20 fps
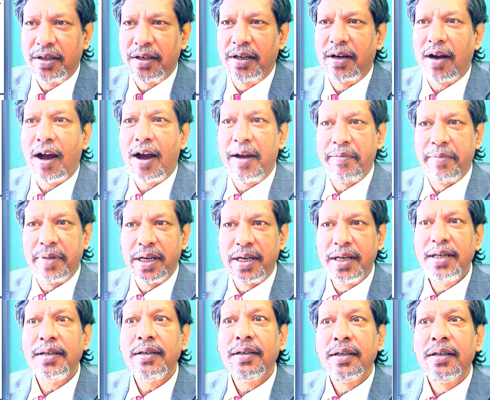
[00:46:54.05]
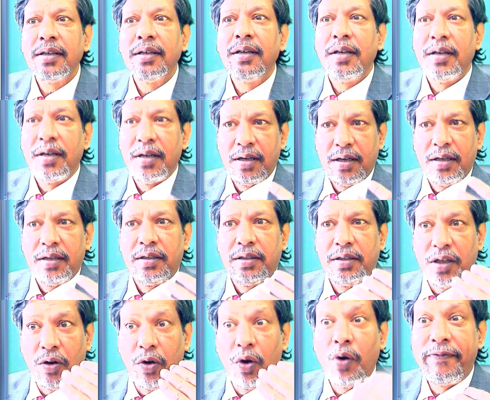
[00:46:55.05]
But here, I mean
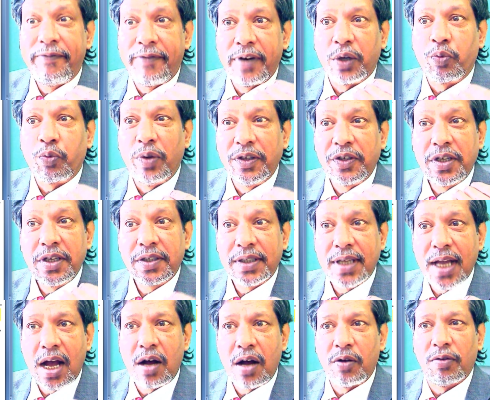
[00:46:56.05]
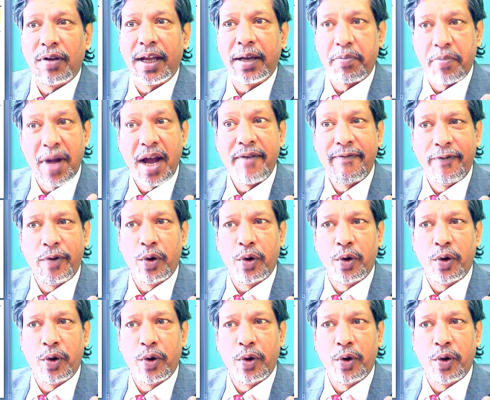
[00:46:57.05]
the low frequency sound,